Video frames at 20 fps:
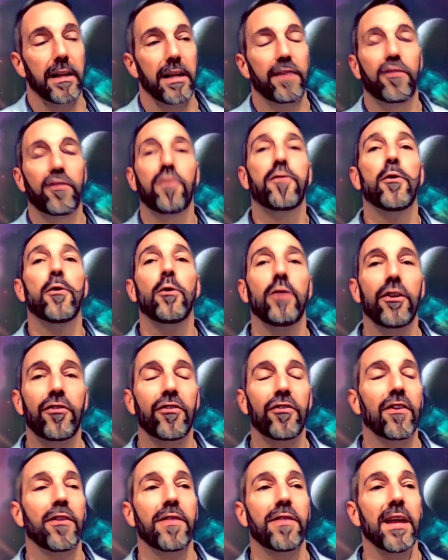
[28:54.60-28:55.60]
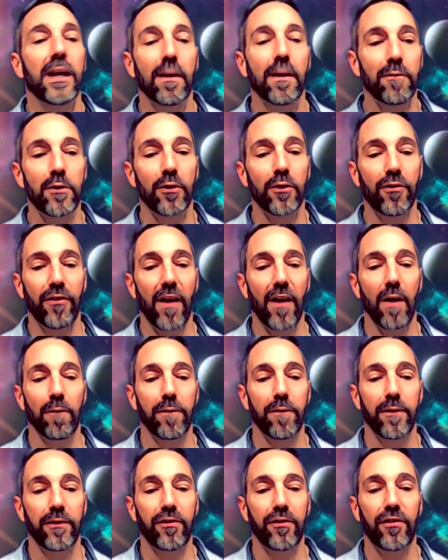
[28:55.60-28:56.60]
It's foolish to think of
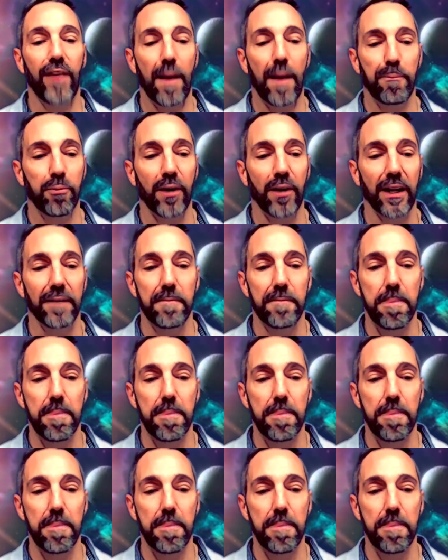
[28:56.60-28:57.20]
yourself as separate.